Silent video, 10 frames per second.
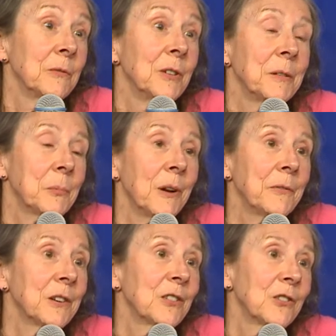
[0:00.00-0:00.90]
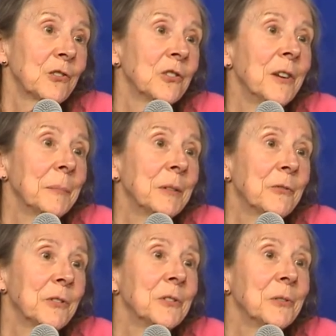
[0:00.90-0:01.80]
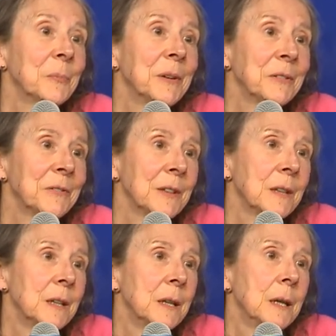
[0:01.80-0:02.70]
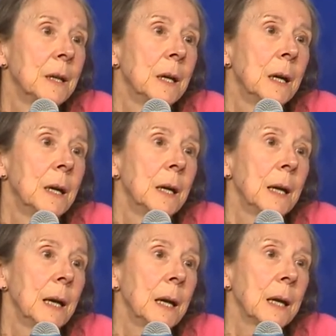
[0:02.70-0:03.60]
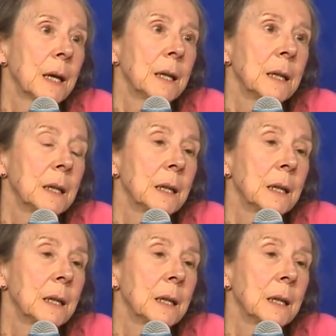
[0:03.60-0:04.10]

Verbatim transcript: a nonprofit is it should not be for your own benefit. And